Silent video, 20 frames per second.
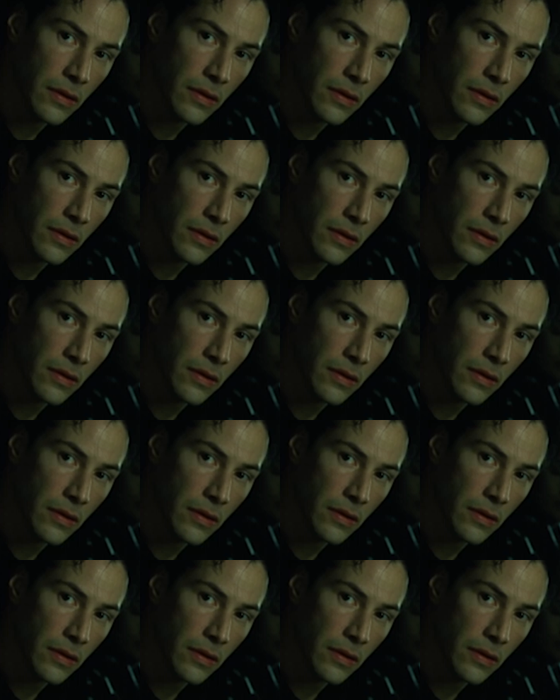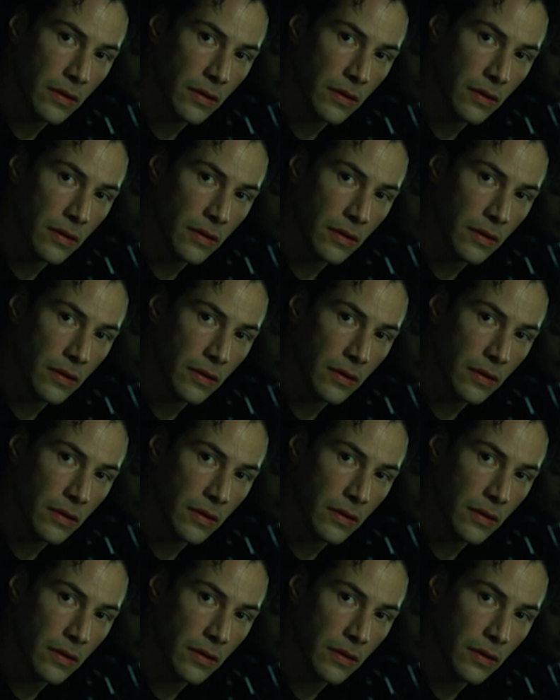
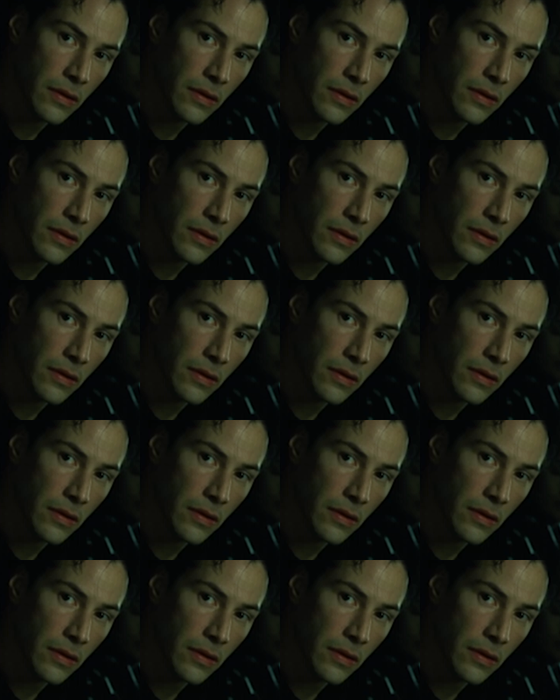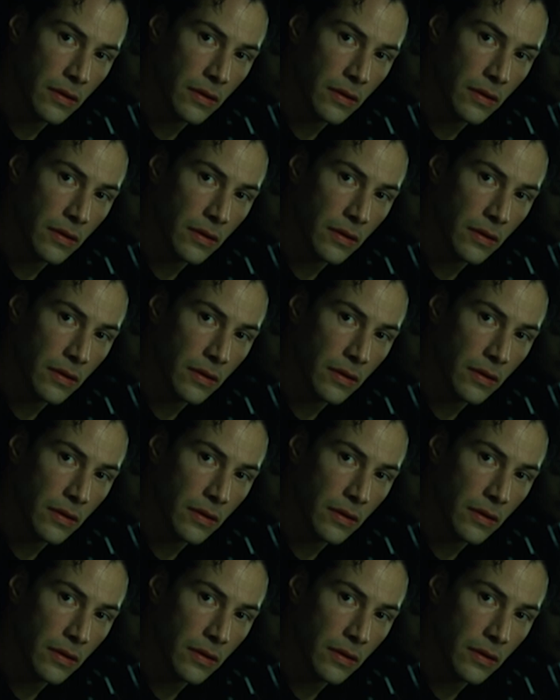
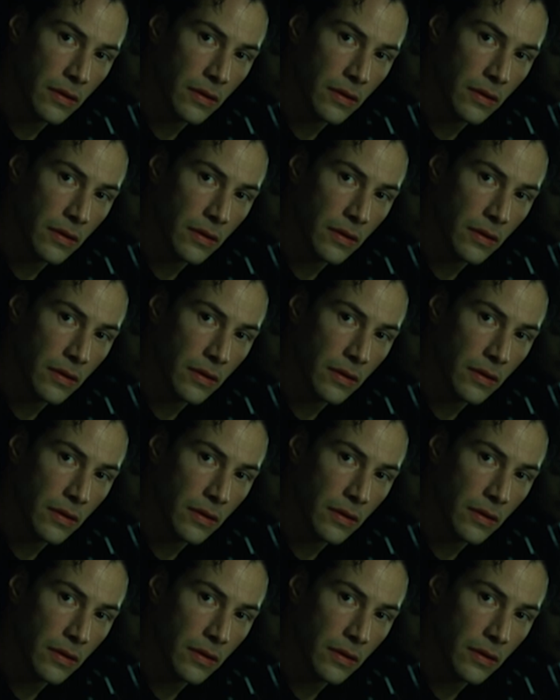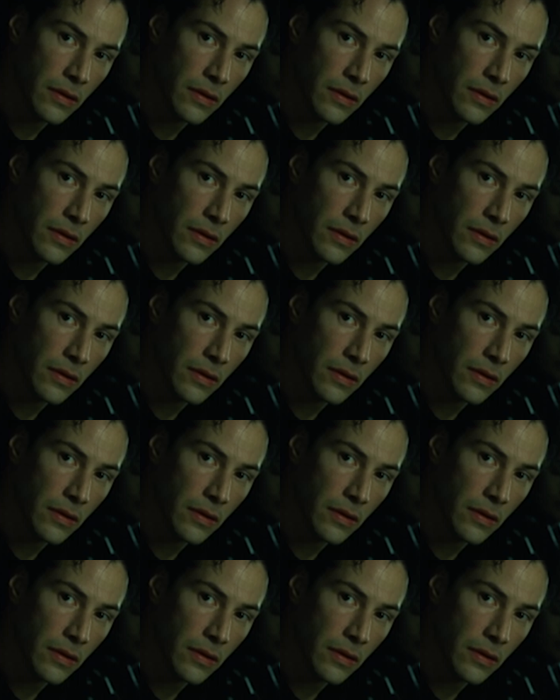
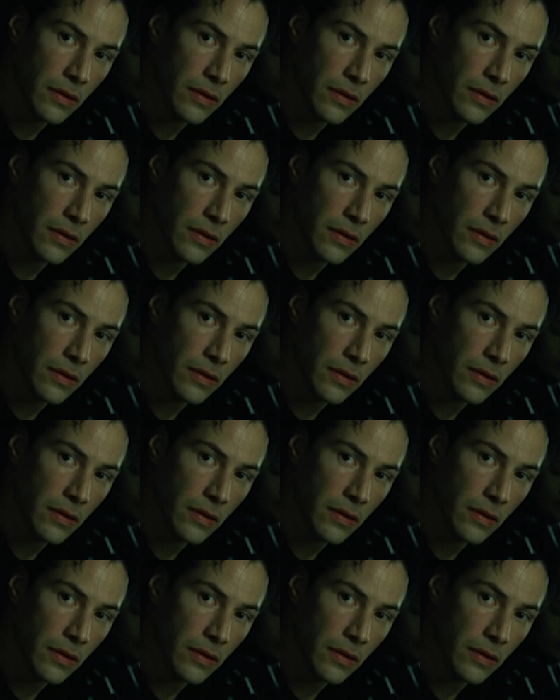[no speech]